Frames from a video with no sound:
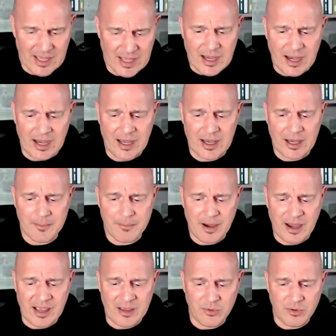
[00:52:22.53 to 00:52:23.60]

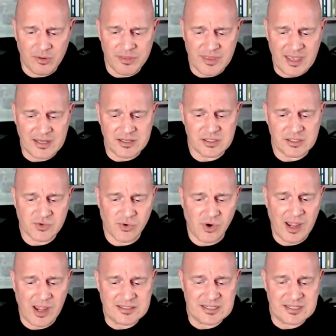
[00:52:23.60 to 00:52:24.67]
I will then
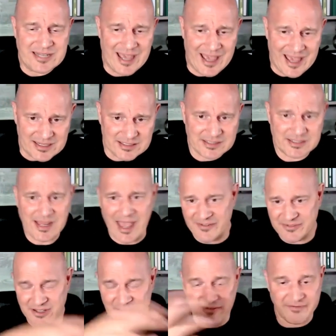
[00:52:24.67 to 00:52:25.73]
try to test
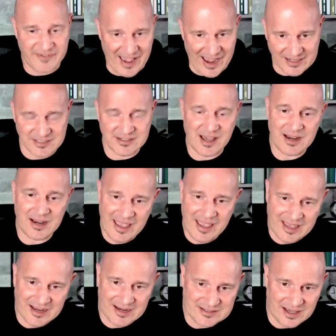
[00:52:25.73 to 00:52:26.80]
after the fact, not
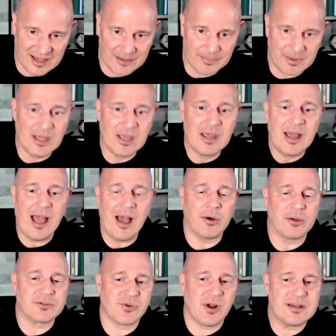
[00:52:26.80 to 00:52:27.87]
ahead of time. I
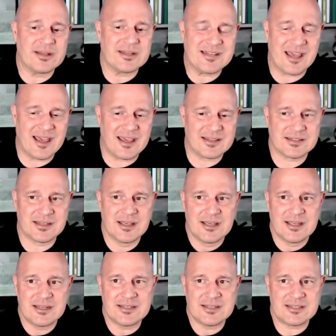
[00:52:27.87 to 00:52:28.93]
will try to test
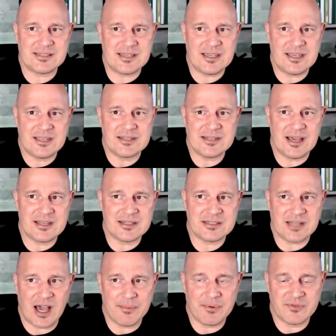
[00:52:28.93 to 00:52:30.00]
to see, does
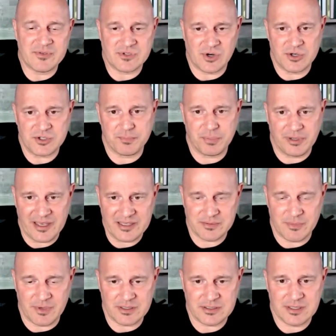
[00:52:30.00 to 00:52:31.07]
top of search
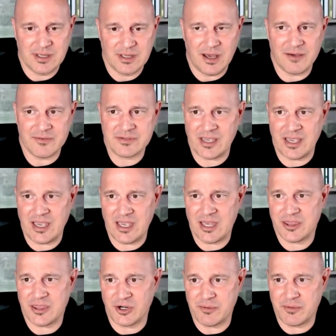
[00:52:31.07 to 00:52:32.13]
placement of say
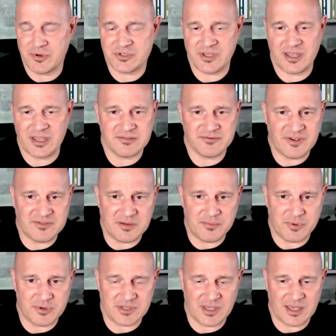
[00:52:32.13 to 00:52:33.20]
30% to
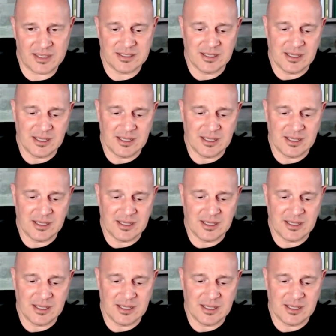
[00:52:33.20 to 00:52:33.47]
50%,